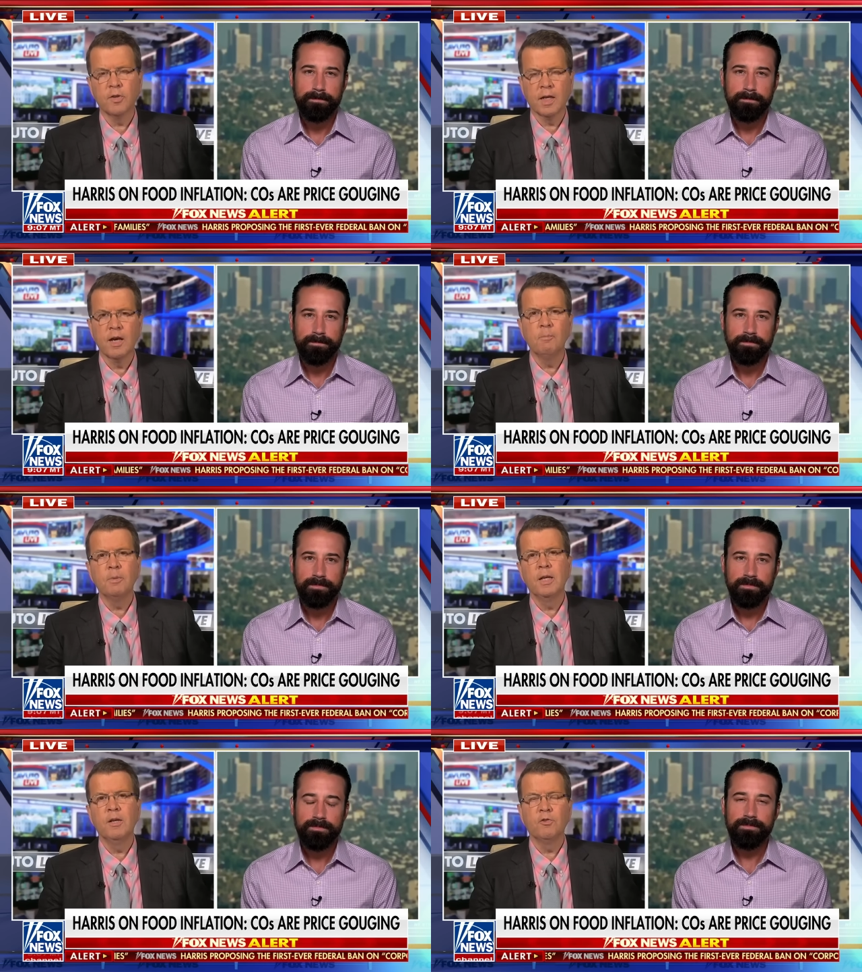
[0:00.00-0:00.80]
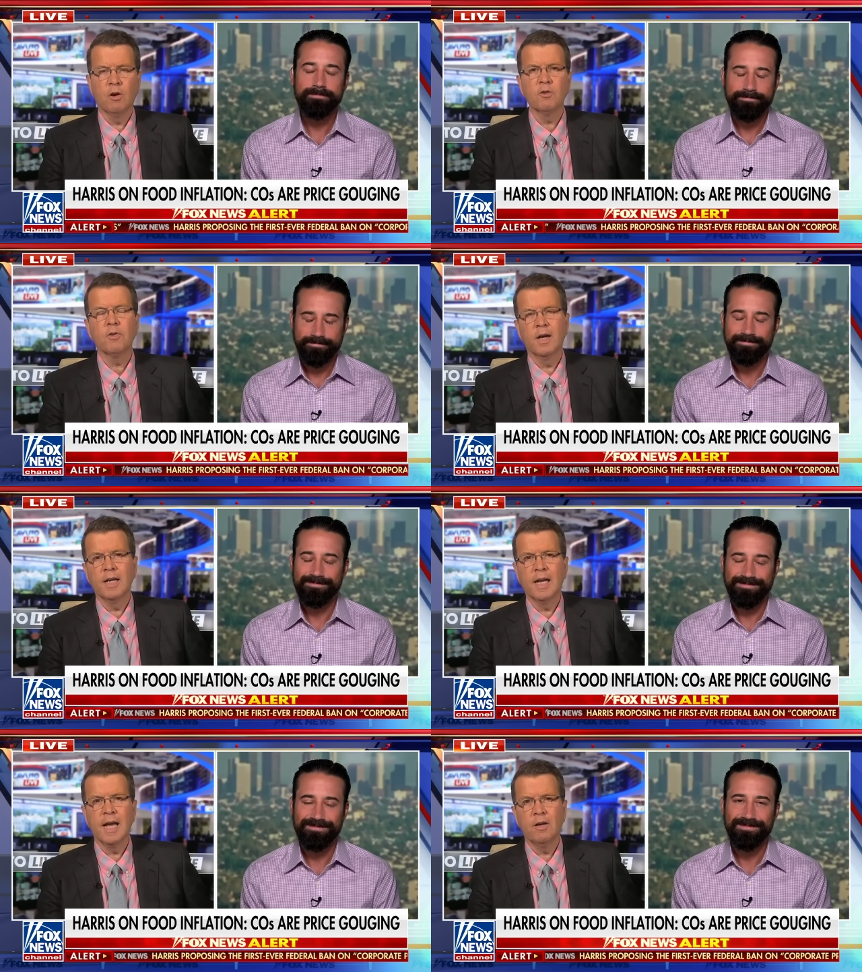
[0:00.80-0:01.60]
Speaker 1: that companies are
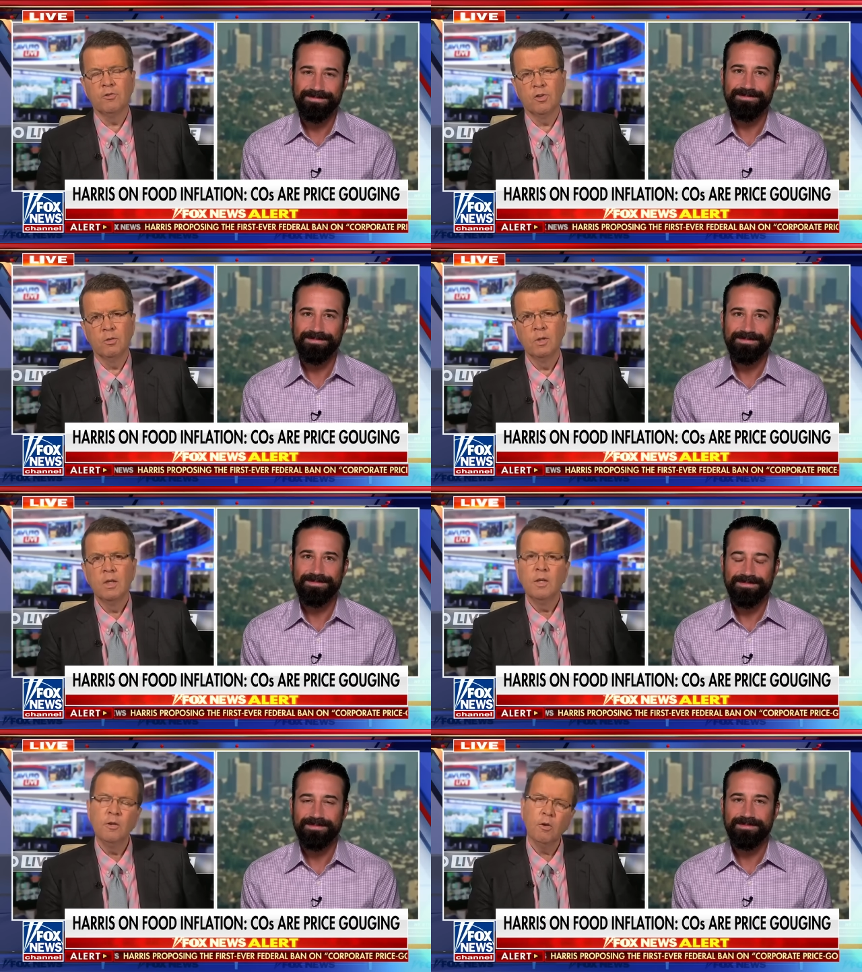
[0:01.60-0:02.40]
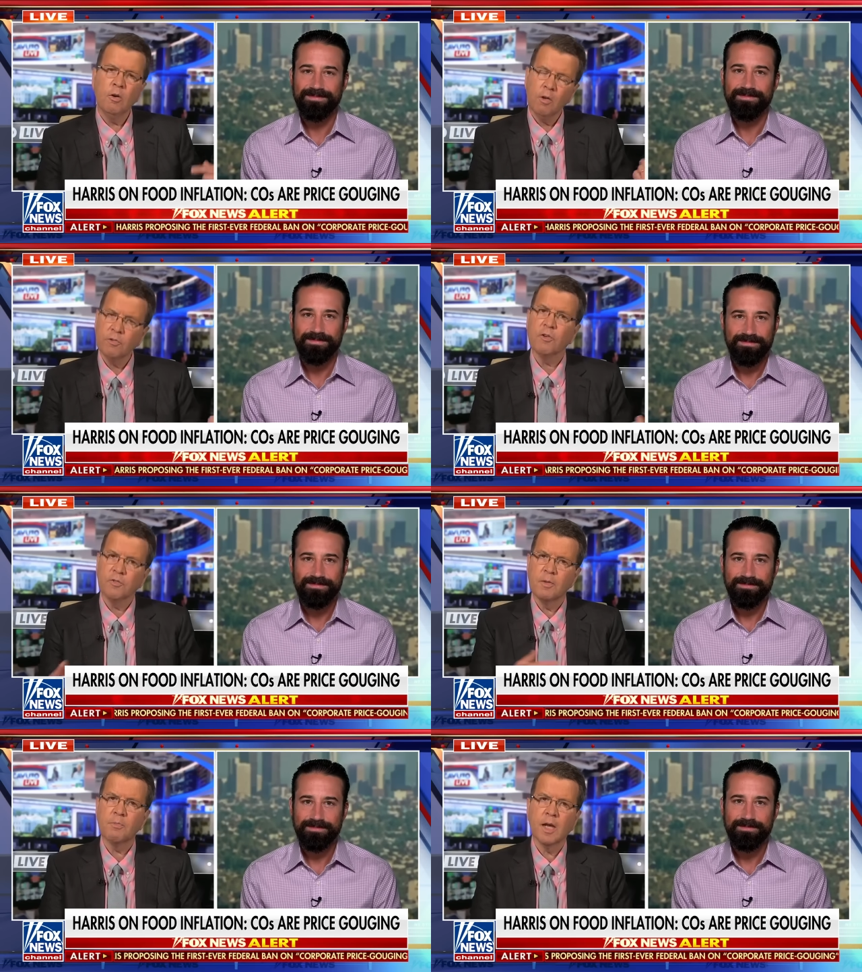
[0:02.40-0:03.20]
trying to gouge you. You could also
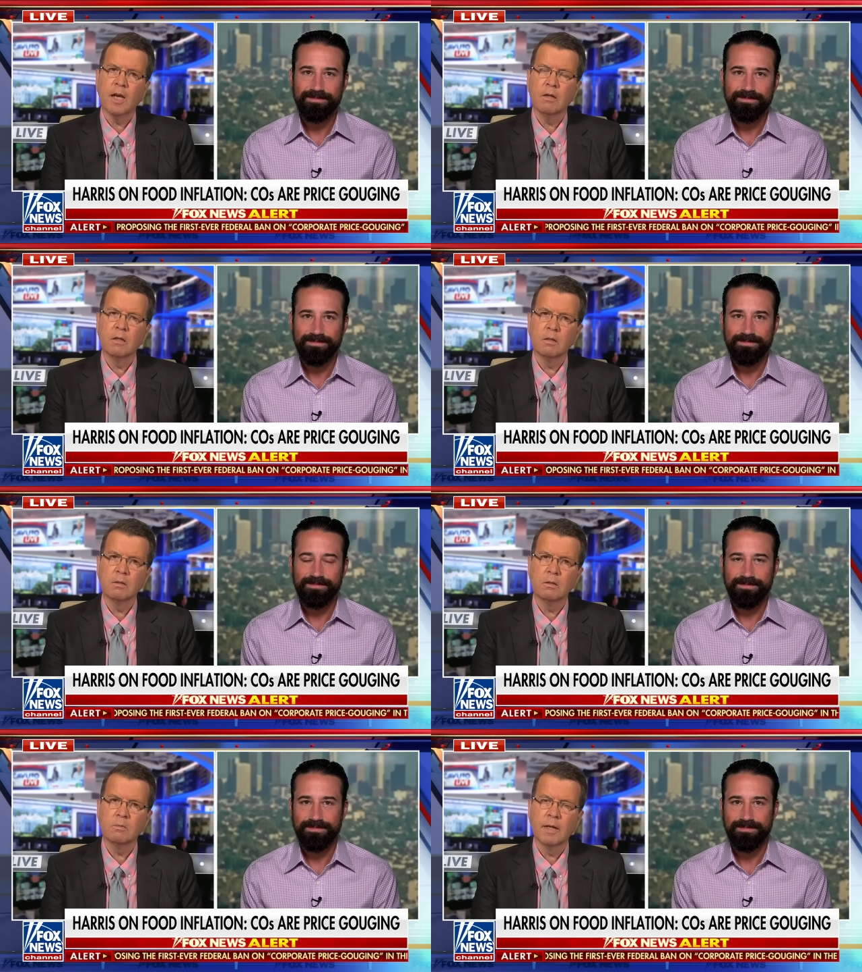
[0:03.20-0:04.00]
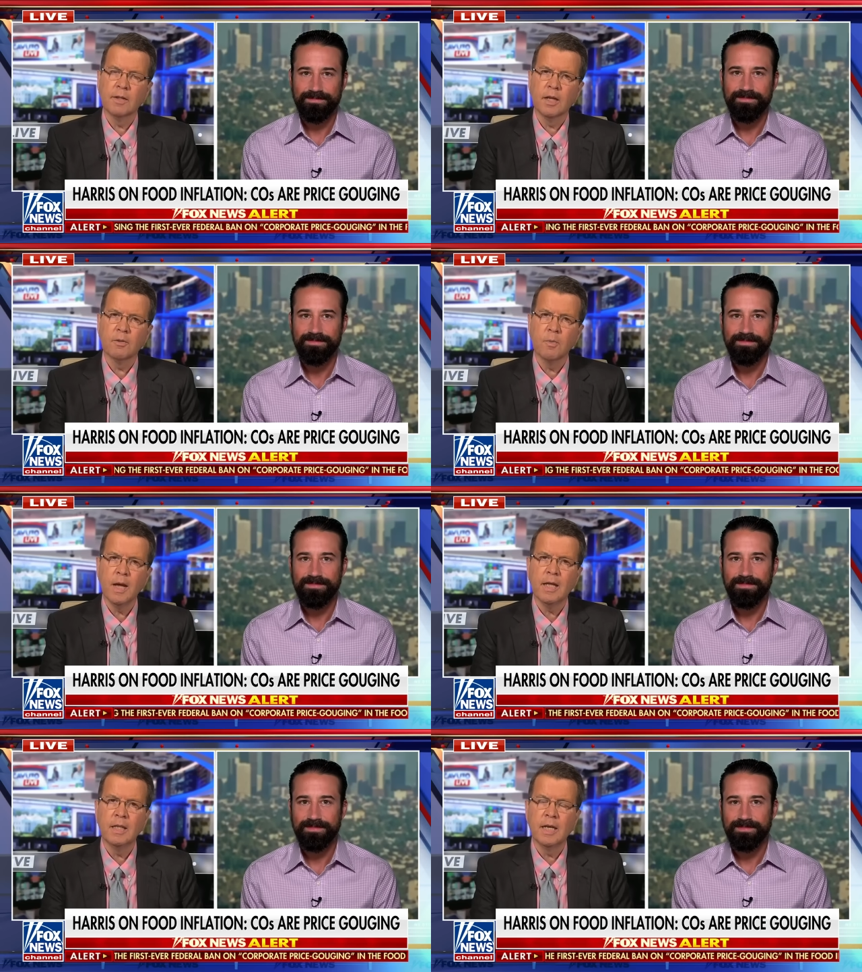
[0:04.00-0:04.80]
flip that uh, around the other
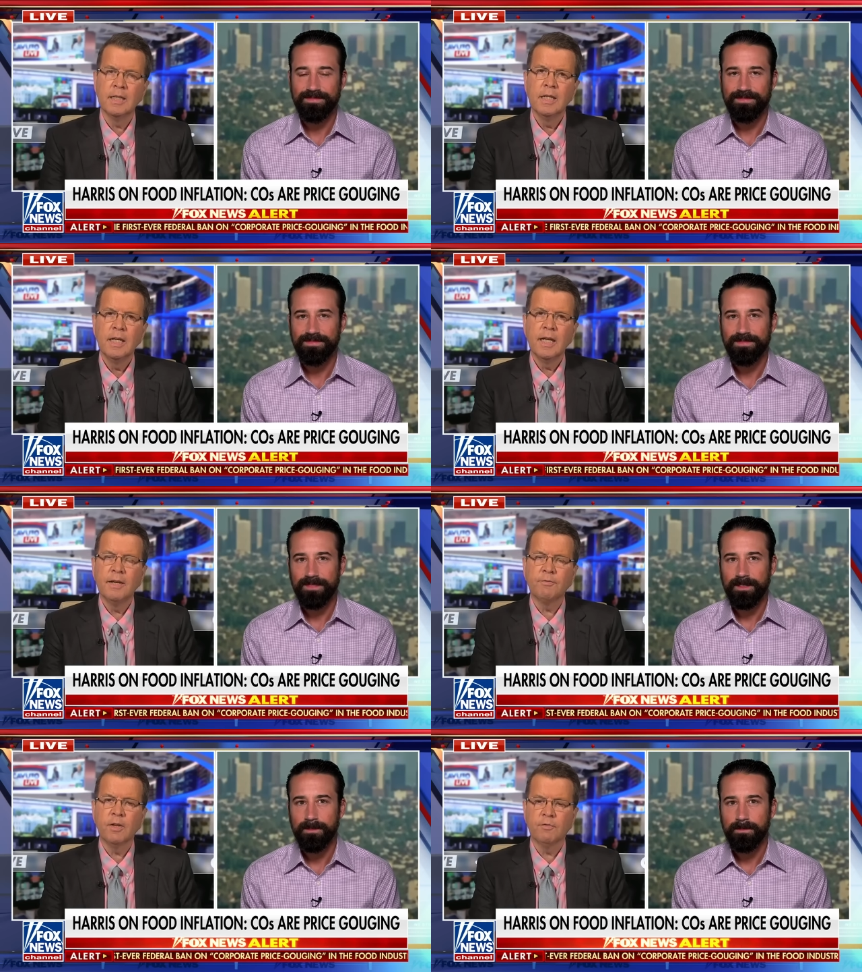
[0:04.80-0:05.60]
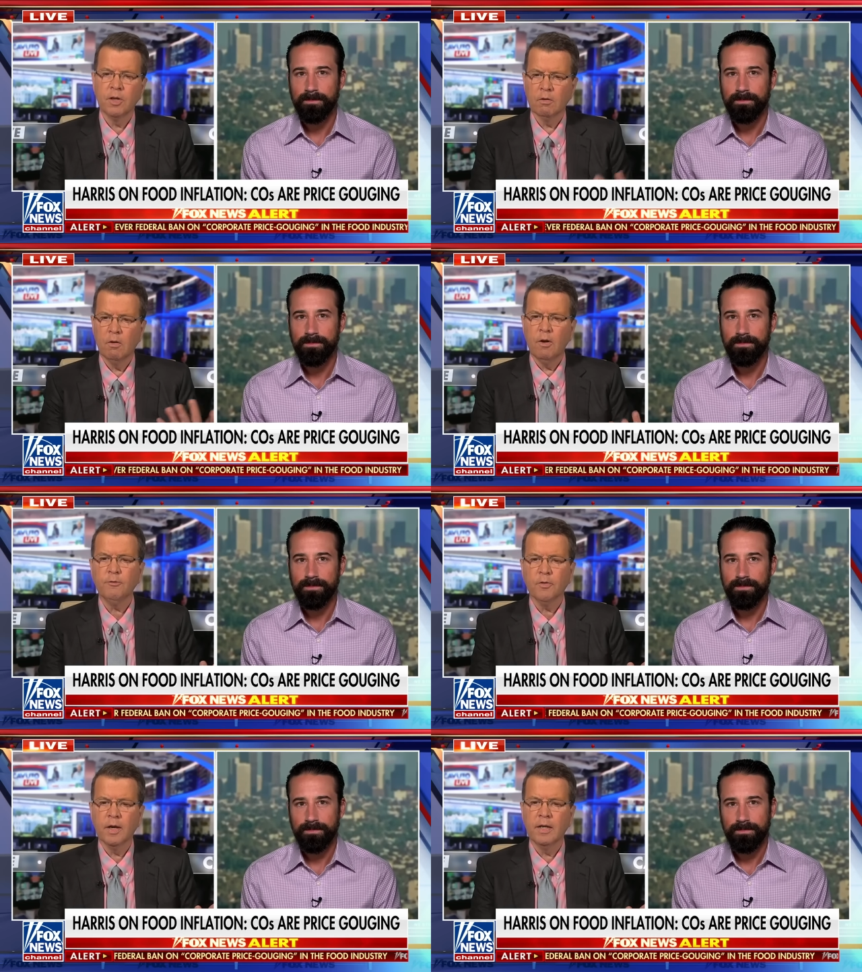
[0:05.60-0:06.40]
way that if, if they're
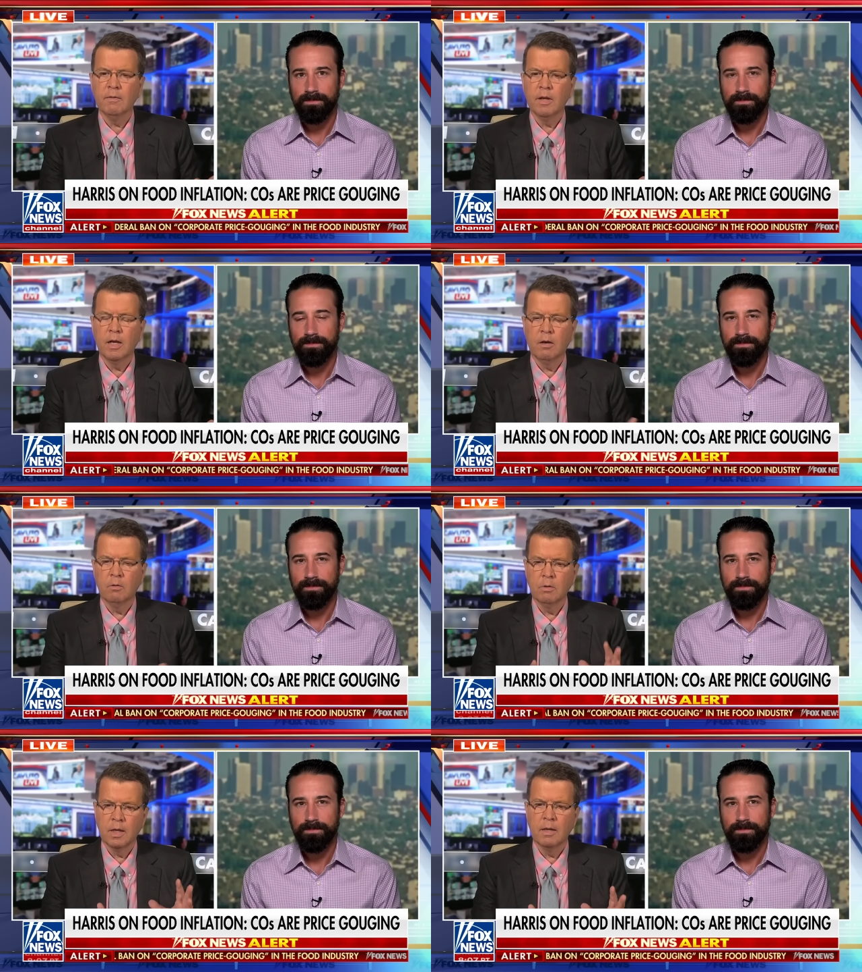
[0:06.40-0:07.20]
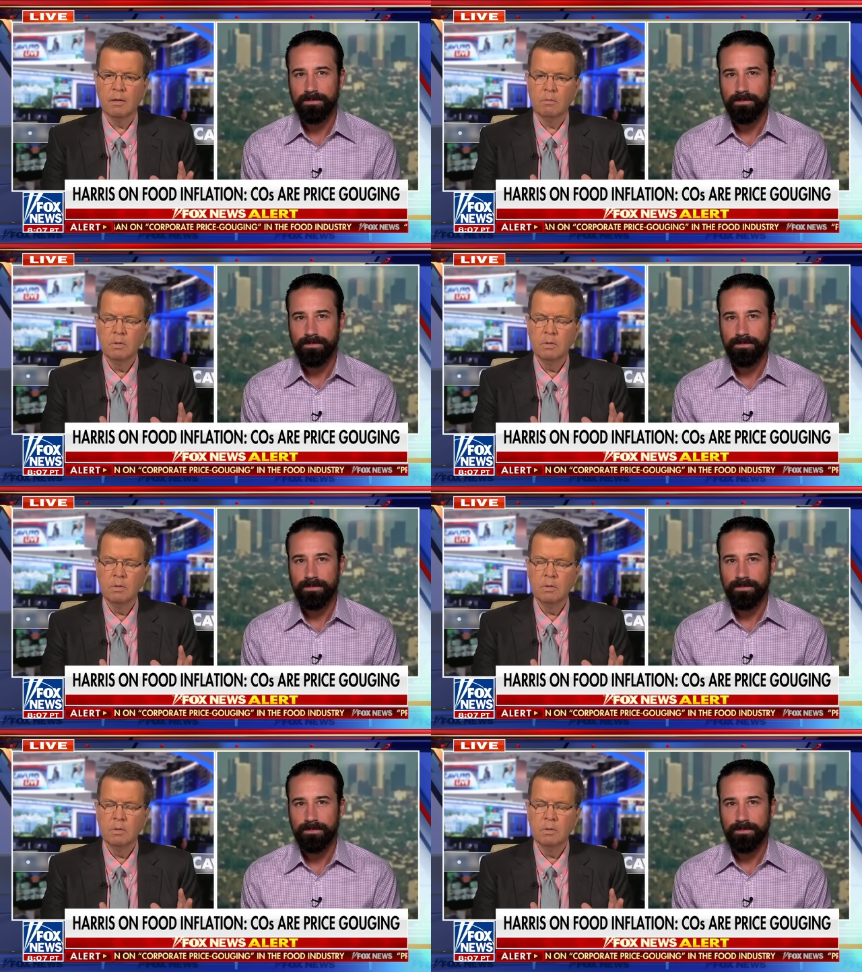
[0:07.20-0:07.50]
offering, you know, uh,